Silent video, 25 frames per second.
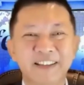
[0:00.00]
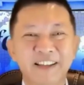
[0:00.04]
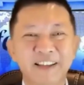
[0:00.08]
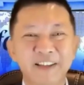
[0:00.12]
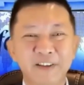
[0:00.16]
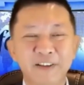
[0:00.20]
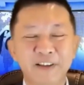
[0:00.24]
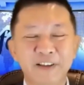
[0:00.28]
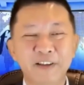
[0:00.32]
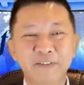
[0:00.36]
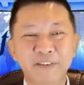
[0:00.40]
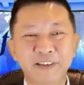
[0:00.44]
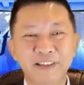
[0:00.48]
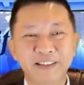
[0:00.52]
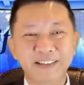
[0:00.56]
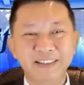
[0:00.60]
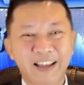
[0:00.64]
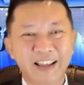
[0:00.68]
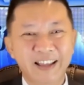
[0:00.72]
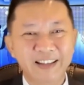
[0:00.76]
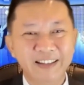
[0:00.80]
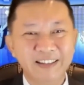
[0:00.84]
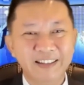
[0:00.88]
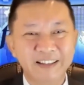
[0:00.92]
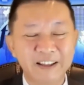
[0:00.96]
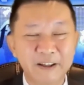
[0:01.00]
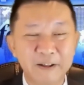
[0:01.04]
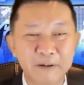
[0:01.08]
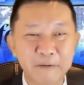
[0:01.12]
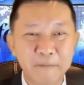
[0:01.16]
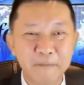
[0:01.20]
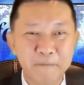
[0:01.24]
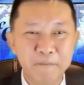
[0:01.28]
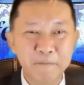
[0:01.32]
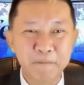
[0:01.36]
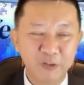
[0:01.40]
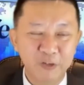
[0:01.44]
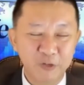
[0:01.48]
there you have it. And
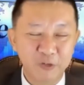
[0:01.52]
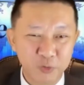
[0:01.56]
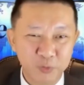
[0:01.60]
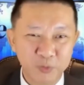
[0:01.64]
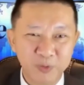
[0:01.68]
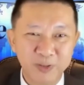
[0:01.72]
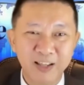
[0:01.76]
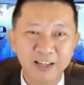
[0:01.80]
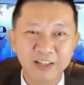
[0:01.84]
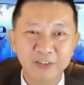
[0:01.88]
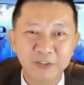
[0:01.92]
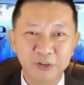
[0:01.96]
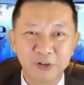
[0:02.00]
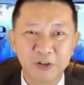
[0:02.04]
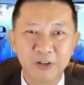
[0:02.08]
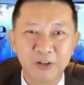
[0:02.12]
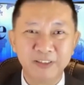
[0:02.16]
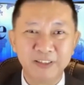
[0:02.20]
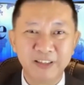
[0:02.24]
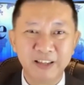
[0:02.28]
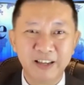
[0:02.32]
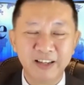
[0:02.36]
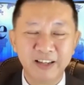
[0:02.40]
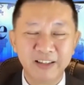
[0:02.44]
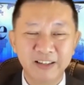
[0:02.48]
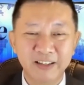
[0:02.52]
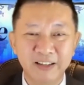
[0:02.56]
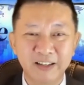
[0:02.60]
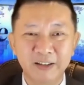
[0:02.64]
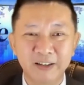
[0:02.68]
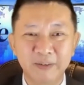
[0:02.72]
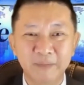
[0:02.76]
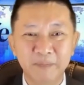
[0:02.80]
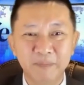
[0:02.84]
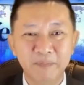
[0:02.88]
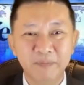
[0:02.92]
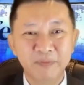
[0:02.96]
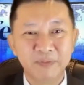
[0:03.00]
if you would like to contact
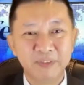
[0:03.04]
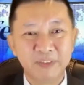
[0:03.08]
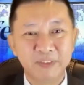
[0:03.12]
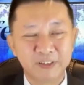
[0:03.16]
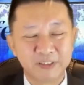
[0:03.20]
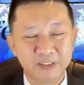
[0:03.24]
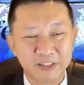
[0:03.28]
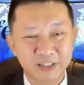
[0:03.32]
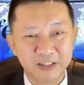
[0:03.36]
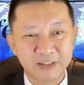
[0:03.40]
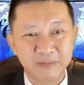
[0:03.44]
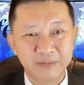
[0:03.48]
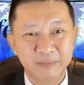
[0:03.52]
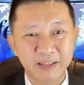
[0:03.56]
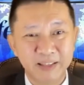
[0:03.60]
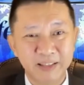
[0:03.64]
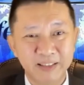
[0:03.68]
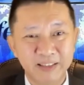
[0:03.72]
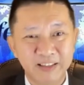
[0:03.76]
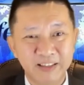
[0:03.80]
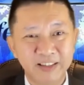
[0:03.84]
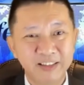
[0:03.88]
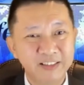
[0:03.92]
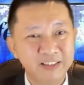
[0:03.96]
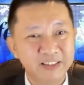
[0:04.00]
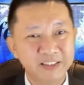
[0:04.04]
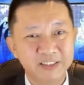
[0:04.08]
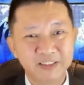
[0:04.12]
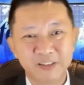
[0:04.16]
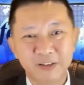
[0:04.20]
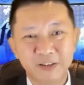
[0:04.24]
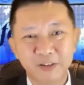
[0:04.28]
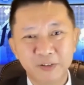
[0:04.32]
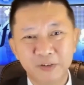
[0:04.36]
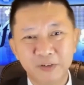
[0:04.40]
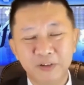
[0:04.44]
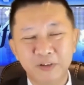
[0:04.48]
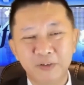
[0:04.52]
Dr. Amanda, just
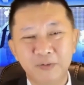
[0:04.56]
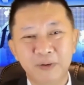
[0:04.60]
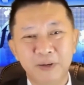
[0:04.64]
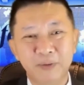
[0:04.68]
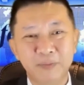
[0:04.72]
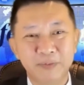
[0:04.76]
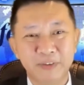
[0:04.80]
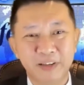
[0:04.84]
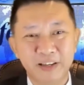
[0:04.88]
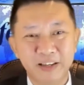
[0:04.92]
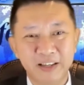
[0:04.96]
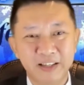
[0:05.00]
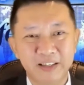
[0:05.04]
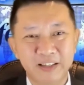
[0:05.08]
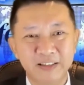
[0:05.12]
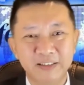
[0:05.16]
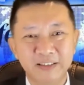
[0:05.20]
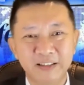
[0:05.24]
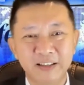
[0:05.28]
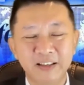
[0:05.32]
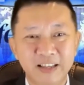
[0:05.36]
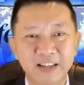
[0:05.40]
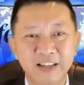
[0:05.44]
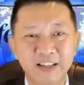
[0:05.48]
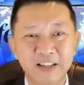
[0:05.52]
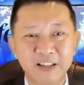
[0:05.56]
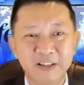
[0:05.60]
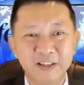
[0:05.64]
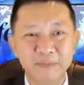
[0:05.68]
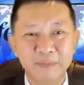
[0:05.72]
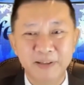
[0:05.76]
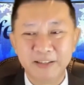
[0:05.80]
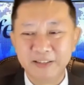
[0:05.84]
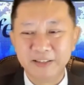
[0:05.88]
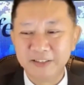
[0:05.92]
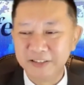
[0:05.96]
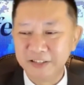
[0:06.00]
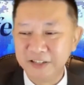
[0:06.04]
go to her website and send her a
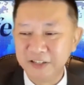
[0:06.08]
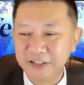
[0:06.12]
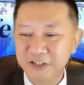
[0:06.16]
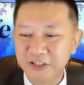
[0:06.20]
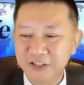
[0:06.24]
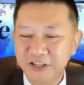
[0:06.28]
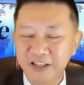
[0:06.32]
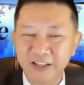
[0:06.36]
message.